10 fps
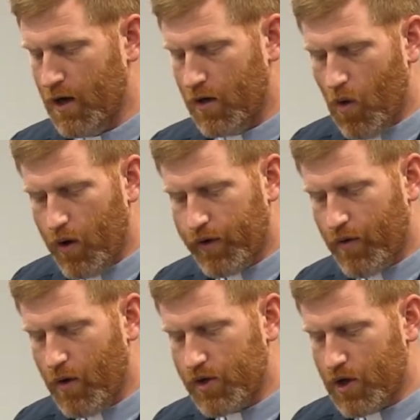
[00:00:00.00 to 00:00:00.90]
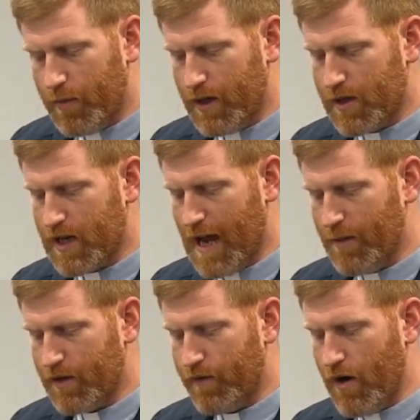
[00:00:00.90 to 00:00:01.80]
Your throne shall be
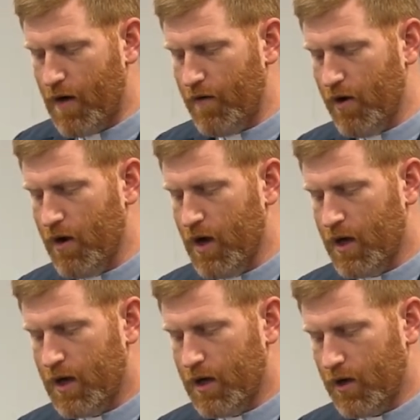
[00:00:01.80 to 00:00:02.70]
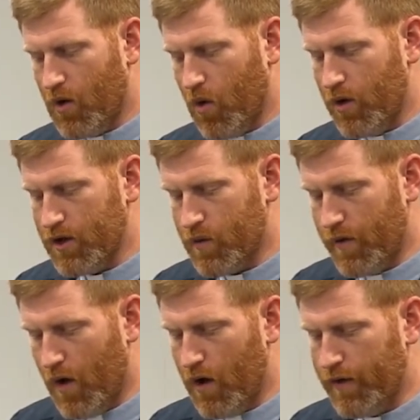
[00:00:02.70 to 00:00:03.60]
established forever. In accordance
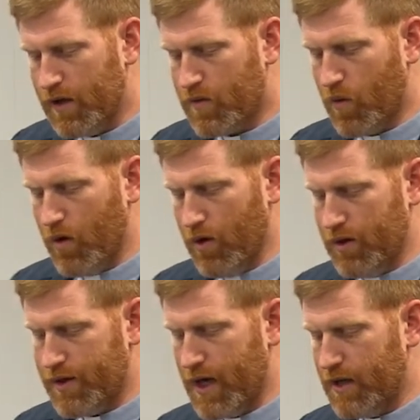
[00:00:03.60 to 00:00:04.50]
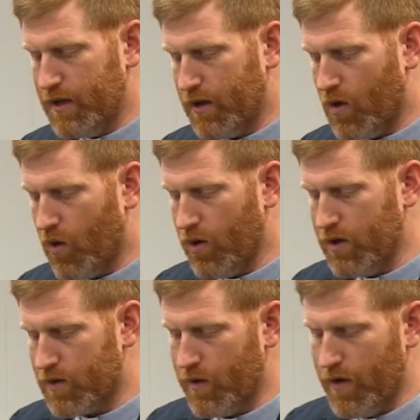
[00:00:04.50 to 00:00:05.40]
with all these words and in
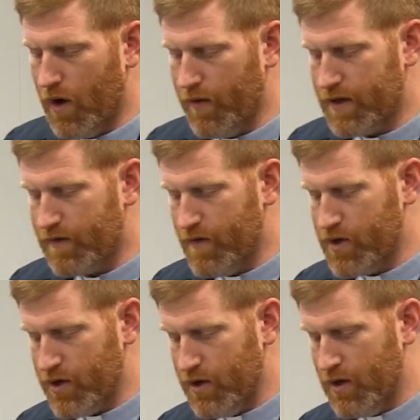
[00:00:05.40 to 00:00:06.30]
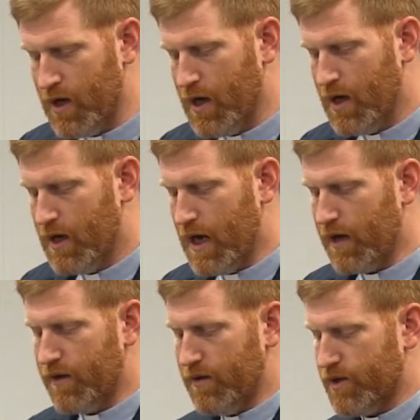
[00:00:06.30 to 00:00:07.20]
accordance with all this vision,
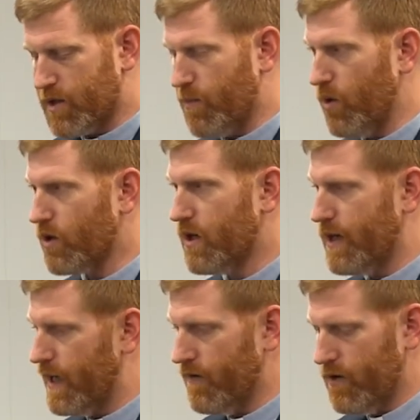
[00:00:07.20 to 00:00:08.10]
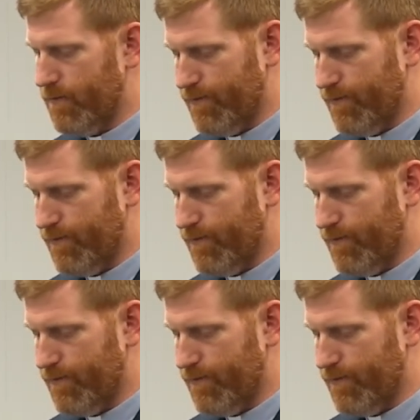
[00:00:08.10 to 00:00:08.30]
Nathan spoke to David.